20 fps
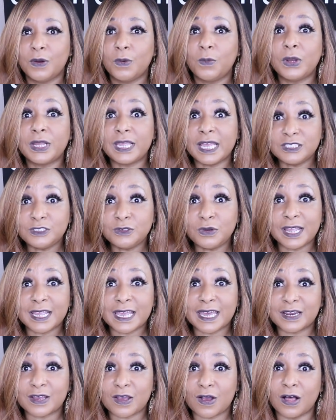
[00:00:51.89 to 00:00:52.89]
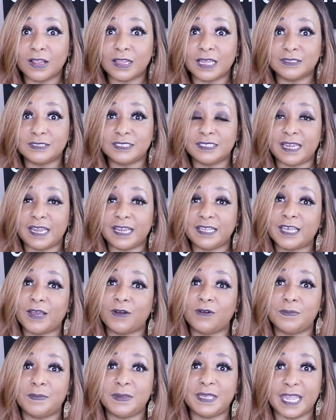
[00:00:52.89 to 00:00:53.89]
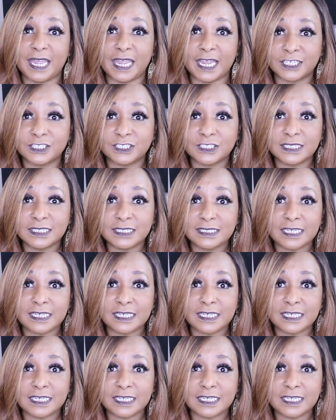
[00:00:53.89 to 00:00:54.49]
Well, guess who I got a call out today? That will be Angela,